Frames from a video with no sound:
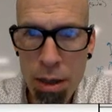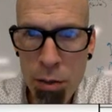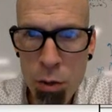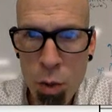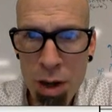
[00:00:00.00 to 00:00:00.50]

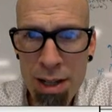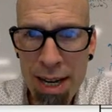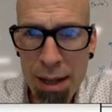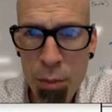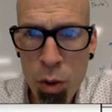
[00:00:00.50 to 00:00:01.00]
was one
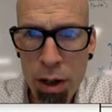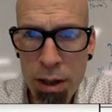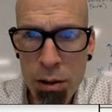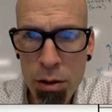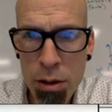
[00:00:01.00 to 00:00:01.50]
data point that
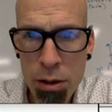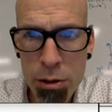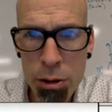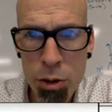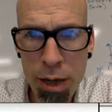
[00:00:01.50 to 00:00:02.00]
looked a little
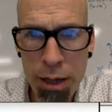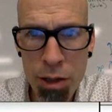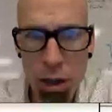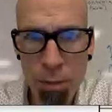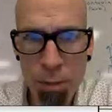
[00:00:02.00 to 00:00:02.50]
strange
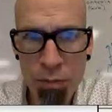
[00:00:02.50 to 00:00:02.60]
here.